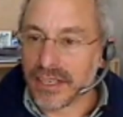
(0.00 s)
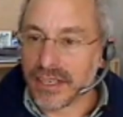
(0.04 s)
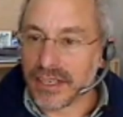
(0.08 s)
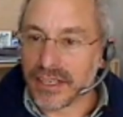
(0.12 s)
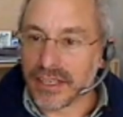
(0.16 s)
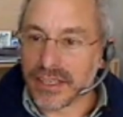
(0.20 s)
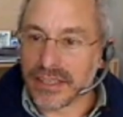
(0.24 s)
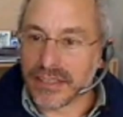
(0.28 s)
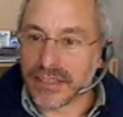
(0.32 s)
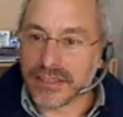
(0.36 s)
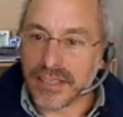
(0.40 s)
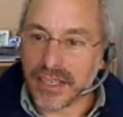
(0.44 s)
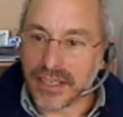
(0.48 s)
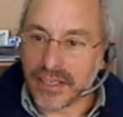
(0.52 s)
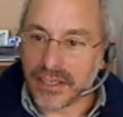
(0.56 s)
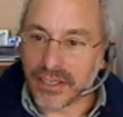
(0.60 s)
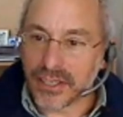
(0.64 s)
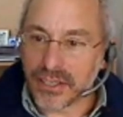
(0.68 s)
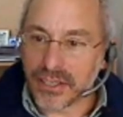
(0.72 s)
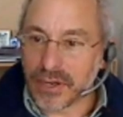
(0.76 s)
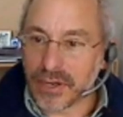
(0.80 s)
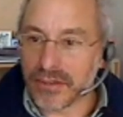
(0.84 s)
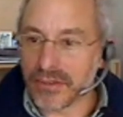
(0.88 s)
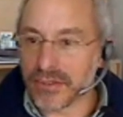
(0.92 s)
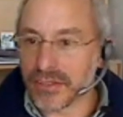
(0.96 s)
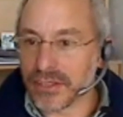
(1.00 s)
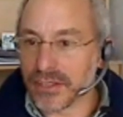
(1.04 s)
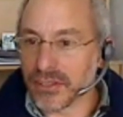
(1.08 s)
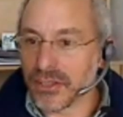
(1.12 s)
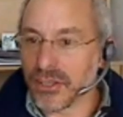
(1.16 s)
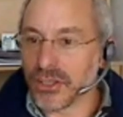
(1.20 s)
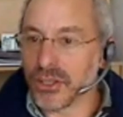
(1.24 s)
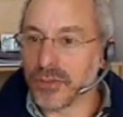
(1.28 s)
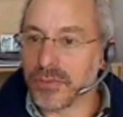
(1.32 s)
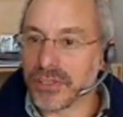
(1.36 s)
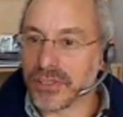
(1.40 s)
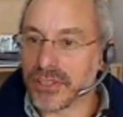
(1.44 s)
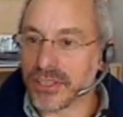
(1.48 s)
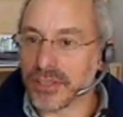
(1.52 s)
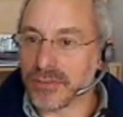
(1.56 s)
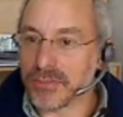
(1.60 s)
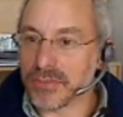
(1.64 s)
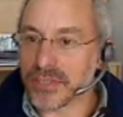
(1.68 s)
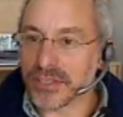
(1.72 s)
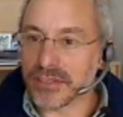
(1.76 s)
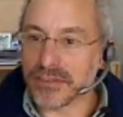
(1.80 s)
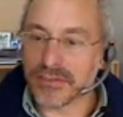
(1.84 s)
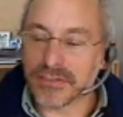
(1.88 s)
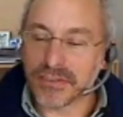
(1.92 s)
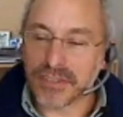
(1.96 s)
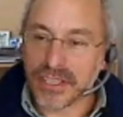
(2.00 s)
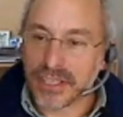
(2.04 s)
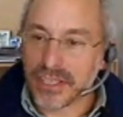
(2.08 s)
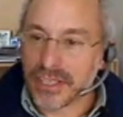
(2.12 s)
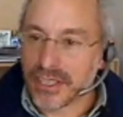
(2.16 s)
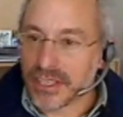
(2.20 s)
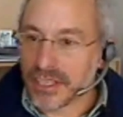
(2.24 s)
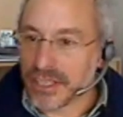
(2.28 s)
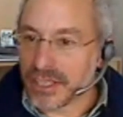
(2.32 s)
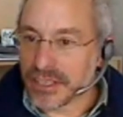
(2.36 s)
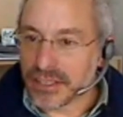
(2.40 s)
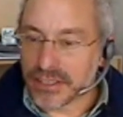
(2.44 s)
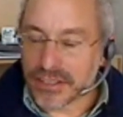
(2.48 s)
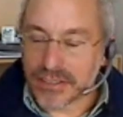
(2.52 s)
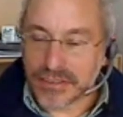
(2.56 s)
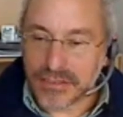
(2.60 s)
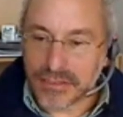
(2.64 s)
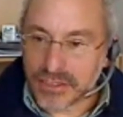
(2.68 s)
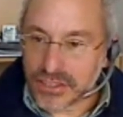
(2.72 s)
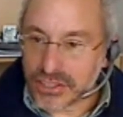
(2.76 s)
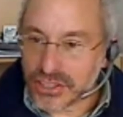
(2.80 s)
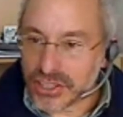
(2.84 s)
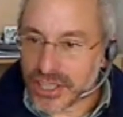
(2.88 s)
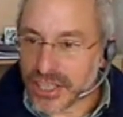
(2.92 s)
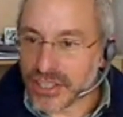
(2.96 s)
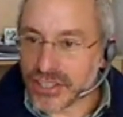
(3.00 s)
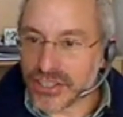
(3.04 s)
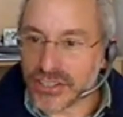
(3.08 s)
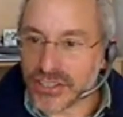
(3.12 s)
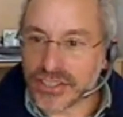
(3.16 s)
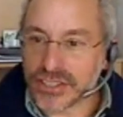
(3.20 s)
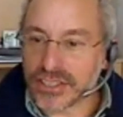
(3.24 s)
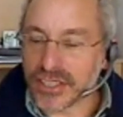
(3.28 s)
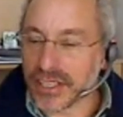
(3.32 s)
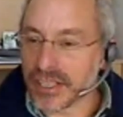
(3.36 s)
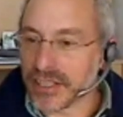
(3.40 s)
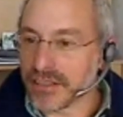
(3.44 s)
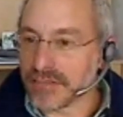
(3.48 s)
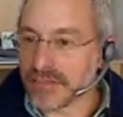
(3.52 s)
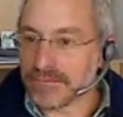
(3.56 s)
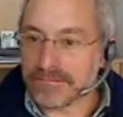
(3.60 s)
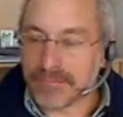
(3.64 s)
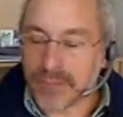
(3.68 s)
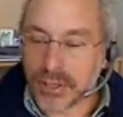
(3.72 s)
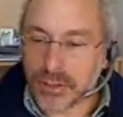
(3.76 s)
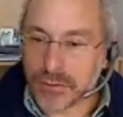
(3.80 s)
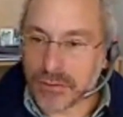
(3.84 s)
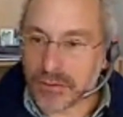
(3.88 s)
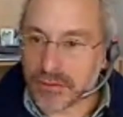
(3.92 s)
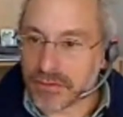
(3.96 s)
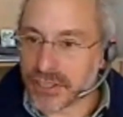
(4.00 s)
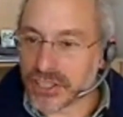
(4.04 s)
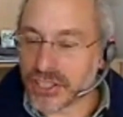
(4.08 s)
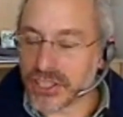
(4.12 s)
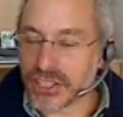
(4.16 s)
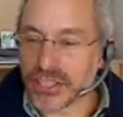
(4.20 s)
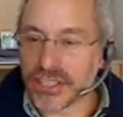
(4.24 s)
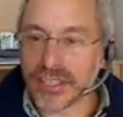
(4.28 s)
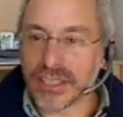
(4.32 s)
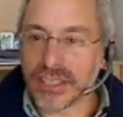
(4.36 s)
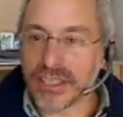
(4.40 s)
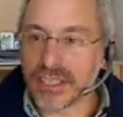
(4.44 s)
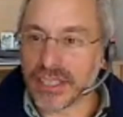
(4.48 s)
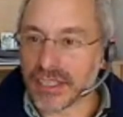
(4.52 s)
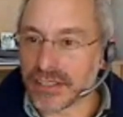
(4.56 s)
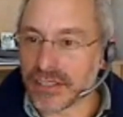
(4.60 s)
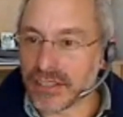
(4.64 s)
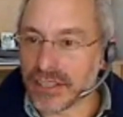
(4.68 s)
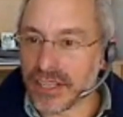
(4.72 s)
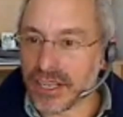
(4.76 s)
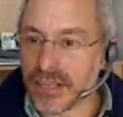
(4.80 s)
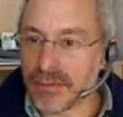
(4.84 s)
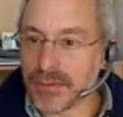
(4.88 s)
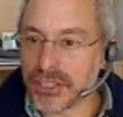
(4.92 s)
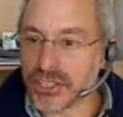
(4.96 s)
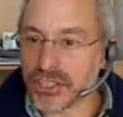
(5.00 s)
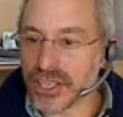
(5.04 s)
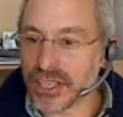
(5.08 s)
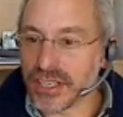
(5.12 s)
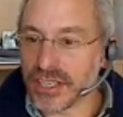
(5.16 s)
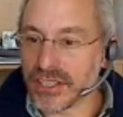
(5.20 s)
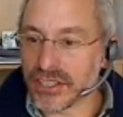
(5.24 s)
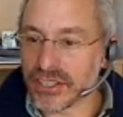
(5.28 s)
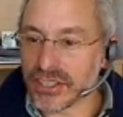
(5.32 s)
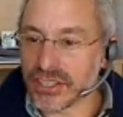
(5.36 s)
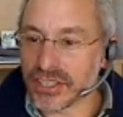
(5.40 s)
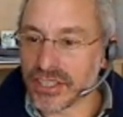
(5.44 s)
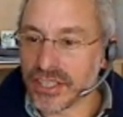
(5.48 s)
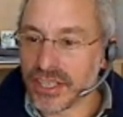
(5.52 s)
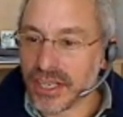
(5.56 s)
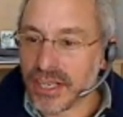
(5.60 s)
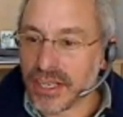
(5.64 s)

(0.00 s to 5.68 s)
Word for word: uh, data around the globe in terms of uh, changes like overfishing and climate change.